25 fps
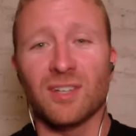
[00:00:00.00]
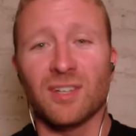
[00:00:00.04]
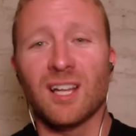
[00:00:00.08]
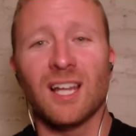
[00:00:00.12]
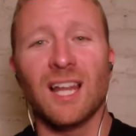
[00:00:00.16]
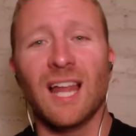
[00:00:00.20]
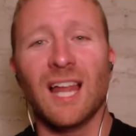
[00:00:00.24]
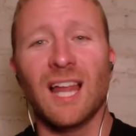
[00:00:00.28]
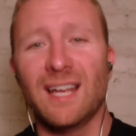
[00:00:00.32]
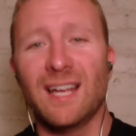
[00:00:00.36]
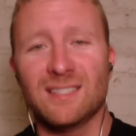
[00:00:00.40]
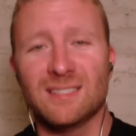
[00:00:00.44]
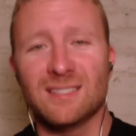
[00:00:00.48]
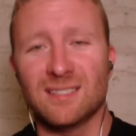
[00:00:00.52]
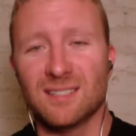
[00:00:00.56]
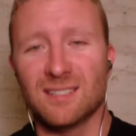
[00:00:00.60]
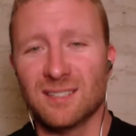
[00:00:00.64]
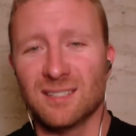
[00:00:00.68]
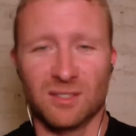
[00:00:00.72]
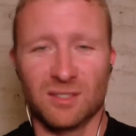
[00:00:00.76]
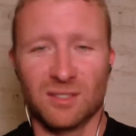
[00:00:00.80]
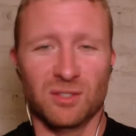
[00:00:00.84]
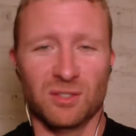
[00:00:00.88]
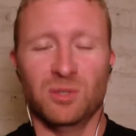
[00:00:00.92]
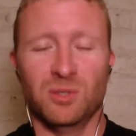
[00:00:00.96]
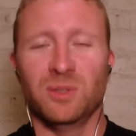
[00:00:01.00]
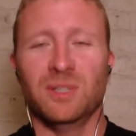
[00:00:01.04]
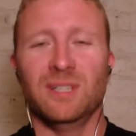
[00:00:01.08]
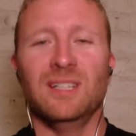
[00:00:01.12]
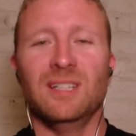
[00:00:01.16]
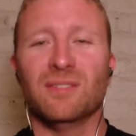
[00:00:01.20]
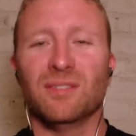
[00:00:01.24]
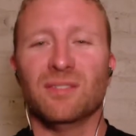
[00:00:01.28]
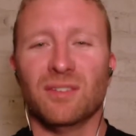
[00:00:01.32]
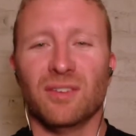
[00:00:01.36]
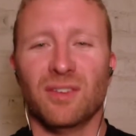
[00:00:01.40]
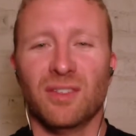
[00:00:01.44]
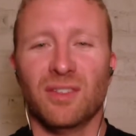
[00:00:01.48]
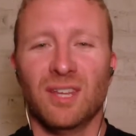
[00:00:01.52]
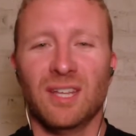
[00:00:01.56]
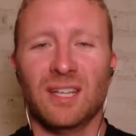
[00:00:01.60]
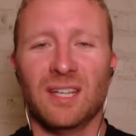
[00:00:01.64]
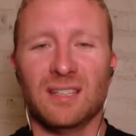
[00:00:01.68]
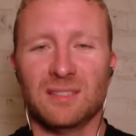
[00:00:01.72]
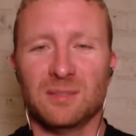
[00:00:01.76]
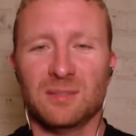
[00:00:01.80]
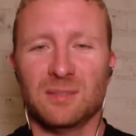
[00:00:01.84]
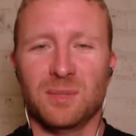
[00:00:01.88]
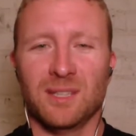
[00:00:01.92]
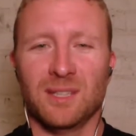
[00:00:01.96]
classes or doing different
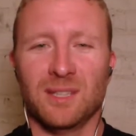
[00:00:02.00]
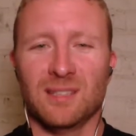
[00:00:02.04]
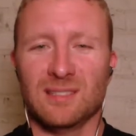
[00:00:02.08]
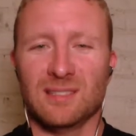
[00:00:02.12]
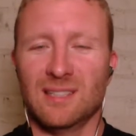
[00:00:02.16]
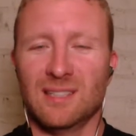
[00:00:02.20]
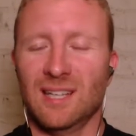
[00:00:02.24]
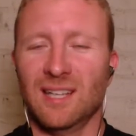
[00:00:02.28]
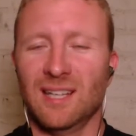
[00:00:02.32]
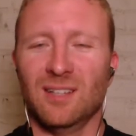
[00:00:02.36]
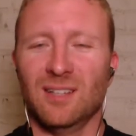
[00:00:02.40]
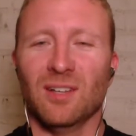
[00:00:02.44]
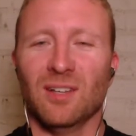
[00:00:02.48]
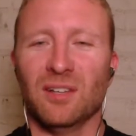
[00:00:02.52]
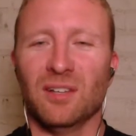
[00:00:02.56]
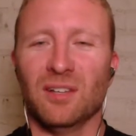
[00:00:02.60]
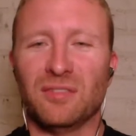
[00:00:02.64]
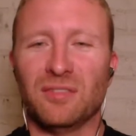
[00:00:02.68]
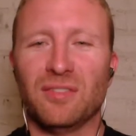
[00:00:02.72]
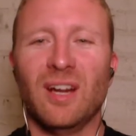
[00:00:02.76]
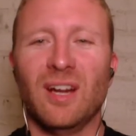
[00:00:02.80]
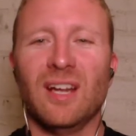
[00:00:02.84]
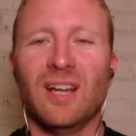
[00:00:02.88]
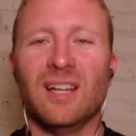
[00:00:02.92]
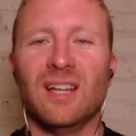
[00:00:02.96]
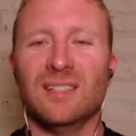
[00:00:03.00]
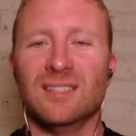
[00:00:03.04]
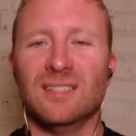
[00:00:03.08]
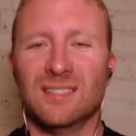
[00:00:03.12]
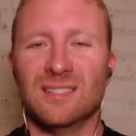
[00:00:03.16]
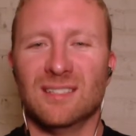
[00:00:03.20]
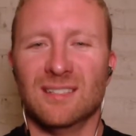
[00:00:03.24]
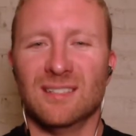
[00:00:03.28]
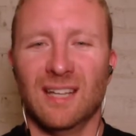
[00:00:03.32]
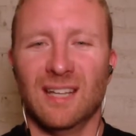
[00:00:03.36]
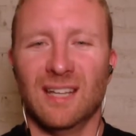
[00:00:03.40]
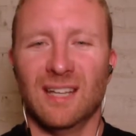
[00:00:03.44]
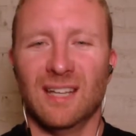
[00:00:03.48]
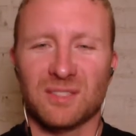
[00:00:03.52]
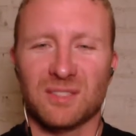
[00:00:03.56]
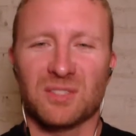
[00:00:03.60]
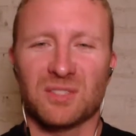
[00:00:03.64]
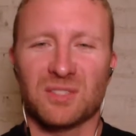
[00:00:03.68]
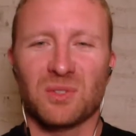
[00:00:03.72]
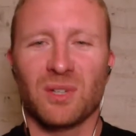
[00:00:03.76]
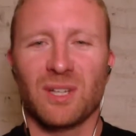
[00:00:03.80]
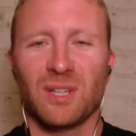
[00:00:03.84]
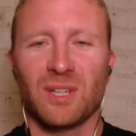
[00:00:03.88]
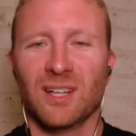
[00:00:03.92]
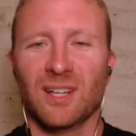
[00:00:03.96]
things because they had other friends, and that was the
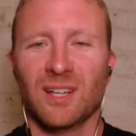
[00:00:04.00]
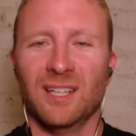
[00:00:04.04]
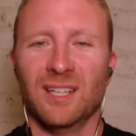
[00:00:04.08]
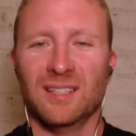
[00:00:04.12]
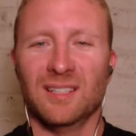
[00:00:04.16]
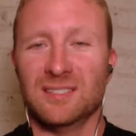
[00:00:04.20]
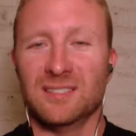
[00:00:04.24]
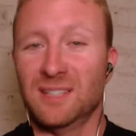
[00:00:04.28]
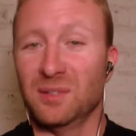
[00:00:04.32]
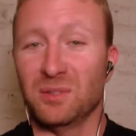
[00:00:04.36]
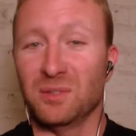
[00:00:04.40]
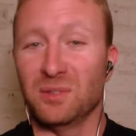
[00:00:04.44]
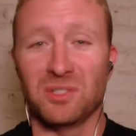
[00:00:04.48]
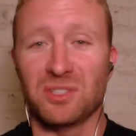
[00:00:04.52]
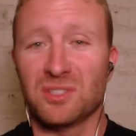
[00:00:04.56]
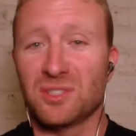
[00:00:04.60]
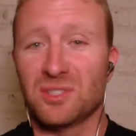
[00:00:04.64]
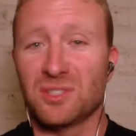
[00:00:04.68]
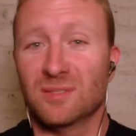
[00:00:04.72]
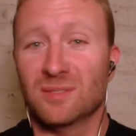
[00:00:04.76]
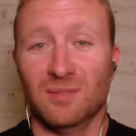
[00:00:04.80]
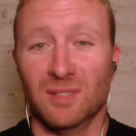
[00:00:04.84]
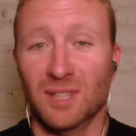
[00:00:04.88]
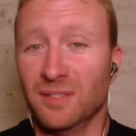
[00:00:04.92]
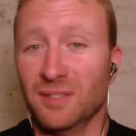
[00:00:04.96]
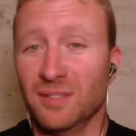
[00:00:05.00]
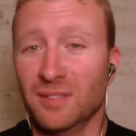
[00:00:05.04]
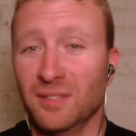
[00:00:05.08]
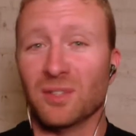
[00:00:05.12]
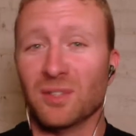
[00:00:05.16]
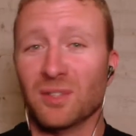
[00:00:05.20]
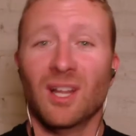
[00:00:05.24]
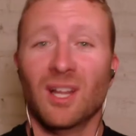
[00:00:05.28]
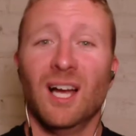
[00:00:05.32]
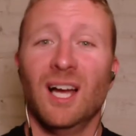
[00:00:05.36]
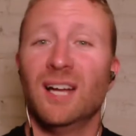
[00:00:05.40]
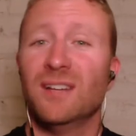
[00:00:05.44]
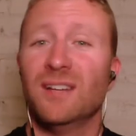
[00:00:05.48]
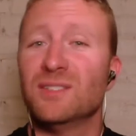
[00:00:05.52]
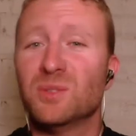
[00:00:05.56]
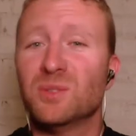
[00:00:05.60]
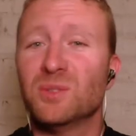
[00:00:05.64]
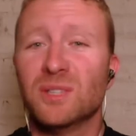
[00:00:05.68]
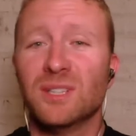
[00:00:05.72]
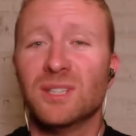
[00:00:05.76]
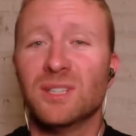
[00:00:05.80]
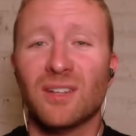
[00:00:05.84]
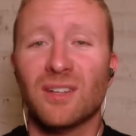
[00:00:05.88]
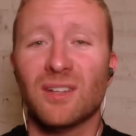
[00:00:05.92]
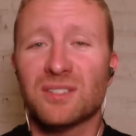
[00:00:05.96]
storyline, is they were just living their lives,
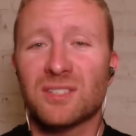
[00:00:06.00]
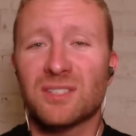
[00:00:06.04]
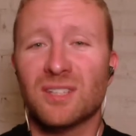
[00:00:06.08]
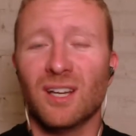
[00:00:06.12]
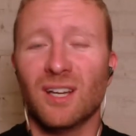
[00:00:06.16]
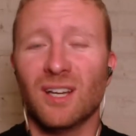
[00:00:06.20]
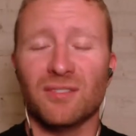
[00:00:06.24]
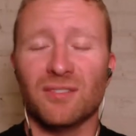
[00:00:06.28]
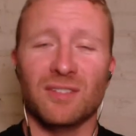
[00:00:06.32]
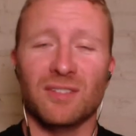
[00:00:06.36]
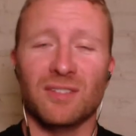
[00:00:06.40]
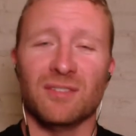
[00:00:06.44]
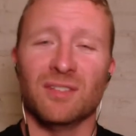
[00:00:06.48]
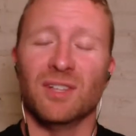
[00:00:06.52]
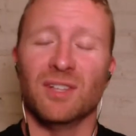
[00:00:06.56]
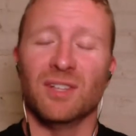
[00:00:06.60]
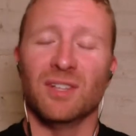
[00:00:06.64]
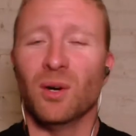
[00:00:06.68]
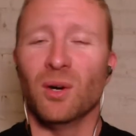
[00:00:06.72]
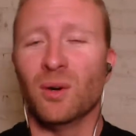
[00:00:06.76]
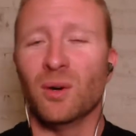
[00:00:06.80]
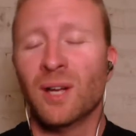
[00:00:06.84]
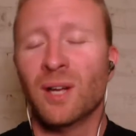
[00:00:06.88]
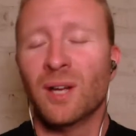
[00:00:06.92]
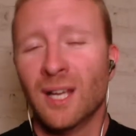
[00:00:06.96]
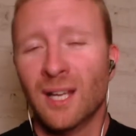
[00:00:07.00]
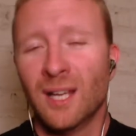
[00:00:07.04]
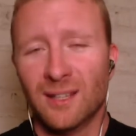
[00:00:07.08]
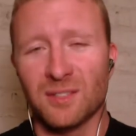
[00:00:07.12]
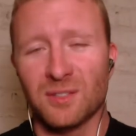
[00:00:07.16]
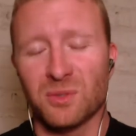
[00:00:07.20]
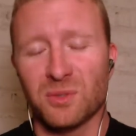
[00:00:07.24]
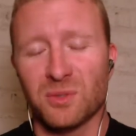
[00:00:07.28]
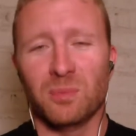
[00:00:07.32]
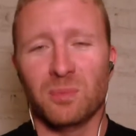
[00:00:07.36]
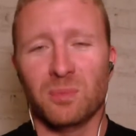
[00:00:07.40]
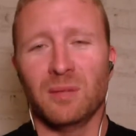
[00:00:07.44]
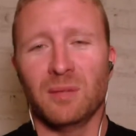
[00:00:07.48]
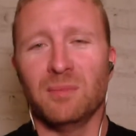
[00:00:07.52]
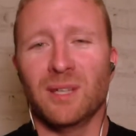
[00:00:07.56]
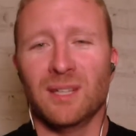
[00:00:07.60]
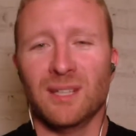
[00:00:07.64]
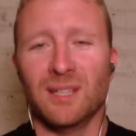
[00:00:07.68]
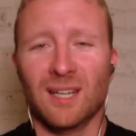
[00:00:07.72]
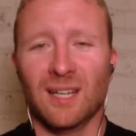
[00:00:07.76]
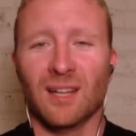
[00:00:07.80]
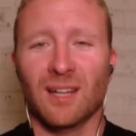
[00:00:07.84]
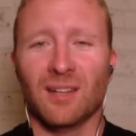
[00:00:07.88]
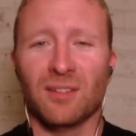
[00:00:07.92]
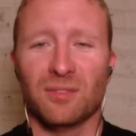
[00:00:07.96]
doing other stuff, even though this group had
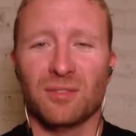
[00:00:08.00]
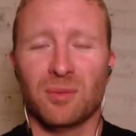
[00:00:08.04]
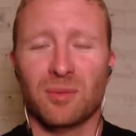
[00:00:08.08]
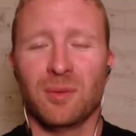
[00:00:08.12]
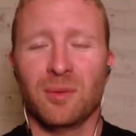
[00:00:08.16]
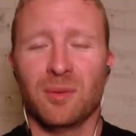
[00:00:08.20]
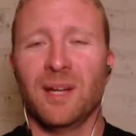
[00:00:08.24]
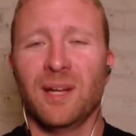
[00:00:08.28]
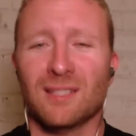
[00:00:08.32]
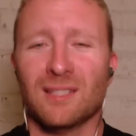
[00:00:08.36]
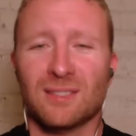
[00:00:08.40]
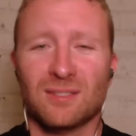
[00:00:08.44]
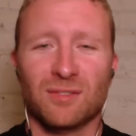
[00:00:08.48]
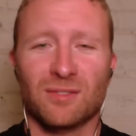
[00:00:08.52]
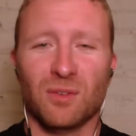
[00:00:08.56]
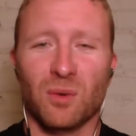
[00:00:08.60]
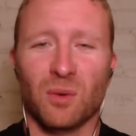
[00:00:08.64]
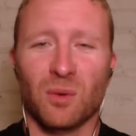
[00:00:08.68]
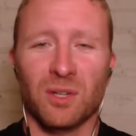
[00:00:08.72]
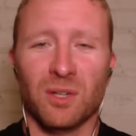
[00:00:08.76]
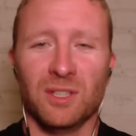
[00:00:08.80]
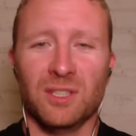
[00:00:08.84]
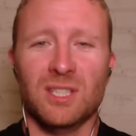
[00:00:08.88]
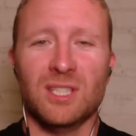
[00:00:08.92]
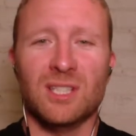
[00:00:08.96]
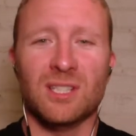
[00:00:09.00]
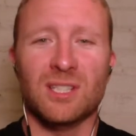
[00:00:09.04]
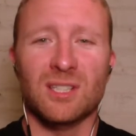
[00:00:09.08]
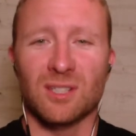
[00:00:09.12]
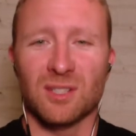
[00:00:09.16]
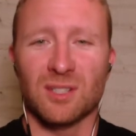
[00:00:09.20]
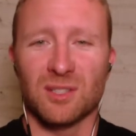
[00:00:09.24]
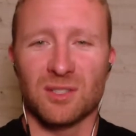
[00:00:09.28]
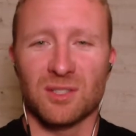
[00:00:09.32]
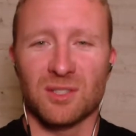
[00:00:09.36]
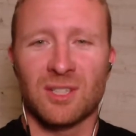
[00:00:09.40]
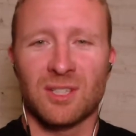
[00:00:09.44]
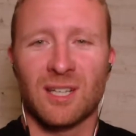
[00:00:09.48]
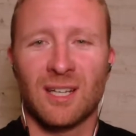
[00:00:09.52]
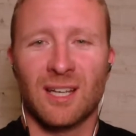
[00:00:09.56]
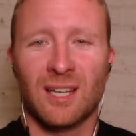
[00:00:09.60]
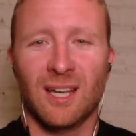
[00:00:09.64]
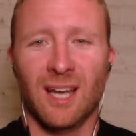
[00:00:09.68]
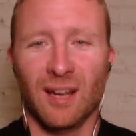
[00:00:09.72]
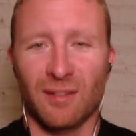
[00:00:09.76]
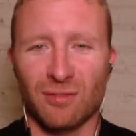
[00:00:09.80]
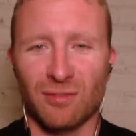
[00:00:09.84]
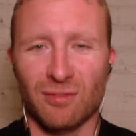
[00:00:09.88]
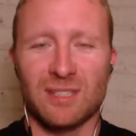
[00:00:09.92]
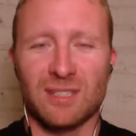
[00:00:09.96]
been together for the past 4 years,
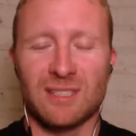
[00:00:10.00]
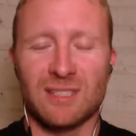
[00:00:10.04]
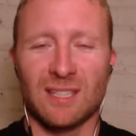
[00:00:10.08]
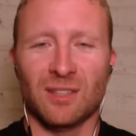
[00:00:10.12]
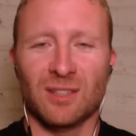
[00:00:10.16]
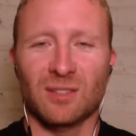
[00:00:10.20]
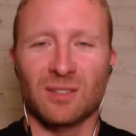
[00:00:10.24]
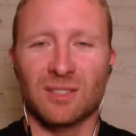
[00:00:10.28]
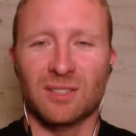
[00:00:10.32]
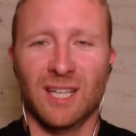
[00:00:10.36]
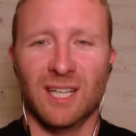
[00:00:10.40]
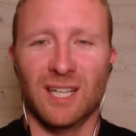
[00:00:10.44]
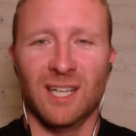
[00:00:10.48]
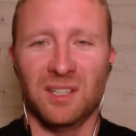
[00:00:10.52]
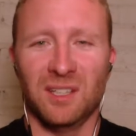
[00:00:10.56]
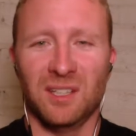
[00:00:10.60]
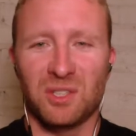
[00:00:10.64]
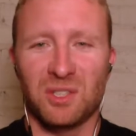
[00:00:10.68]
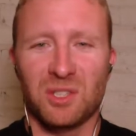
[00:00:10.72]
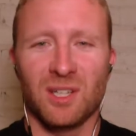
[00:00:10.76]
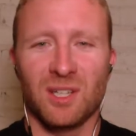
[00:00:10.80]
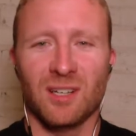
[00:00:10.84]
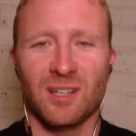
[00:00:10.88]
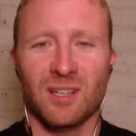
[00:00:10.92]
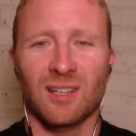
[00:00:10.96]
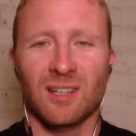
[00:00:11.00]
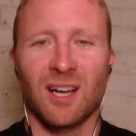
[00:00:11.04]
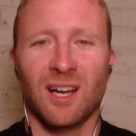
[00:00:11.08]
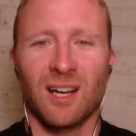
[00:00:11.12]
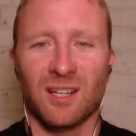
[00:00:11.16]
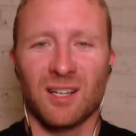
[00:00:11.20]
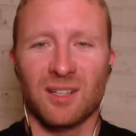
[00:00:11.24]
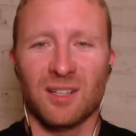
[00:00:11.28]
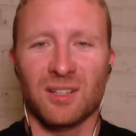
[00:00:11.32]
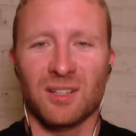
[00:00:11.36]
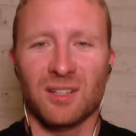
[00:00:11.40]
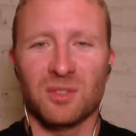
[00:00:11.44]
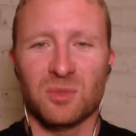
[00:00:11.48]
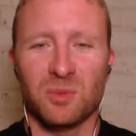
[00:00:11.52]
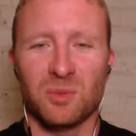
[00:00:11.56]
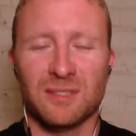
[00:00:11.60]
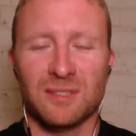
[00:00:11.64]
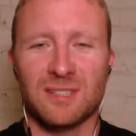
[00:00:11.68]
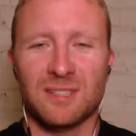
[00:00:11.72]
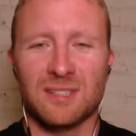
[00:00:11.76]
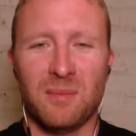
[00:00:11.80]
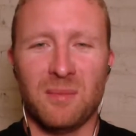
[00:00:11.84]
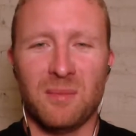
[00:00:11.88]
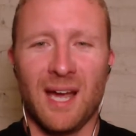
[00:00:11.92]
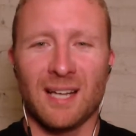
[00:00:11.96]
every single day, shared lockers,
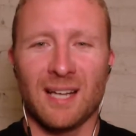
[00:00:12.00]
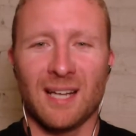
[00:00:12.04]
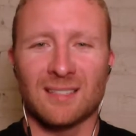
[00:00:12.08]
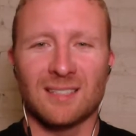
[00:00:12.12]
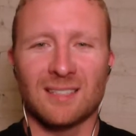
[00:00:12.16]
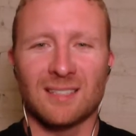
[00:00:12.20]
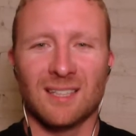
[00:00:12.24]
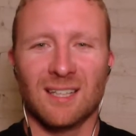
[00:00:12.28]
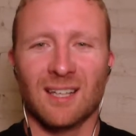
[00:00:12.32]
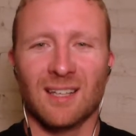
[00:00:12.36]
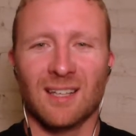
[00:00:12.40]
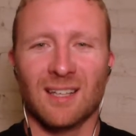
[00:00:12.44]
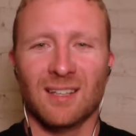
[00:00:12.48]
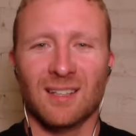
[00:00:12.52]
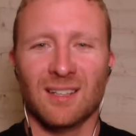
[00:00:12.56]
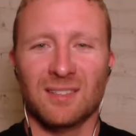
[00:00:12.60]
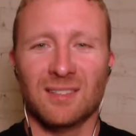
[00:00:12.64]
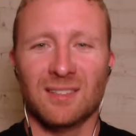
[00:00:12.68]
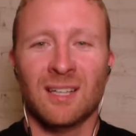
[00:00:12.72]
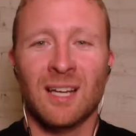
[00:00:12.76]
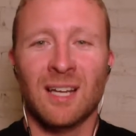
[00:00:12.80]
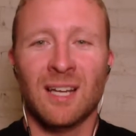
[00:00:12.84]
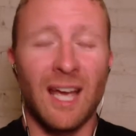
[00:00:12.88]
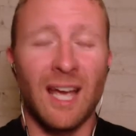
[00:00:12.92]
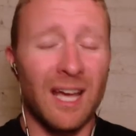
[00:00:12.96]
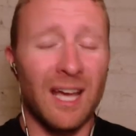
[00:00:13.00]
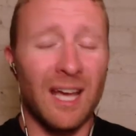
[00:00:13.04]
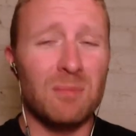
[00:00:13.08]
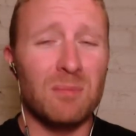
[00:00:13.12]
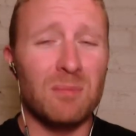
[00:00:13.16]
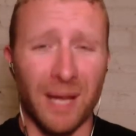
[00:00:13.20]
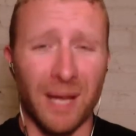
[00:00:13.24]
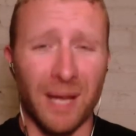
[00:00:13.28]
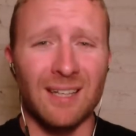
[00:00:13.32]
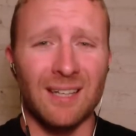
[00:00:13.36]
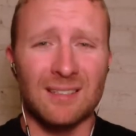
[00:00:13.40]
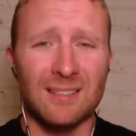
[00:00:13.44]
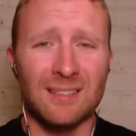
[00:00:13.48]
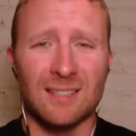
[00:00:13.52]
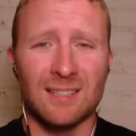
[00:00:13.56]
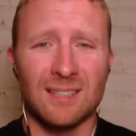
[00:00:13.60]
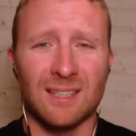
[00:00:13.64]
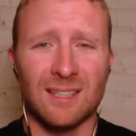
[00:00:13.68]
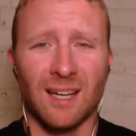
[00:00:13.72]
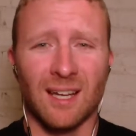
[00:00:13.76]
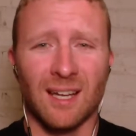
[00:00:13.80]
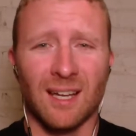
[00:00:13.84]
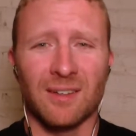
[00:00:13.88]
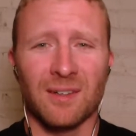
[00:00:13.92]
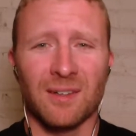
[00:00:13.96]
went to the Max together, had a band
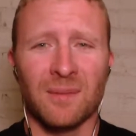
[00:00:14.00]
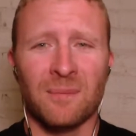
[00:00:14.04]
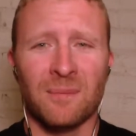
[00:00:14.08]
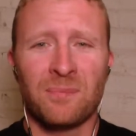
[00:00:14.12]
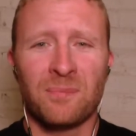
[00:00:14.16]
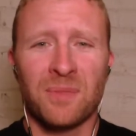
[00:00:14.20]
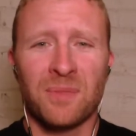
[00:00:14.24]
together.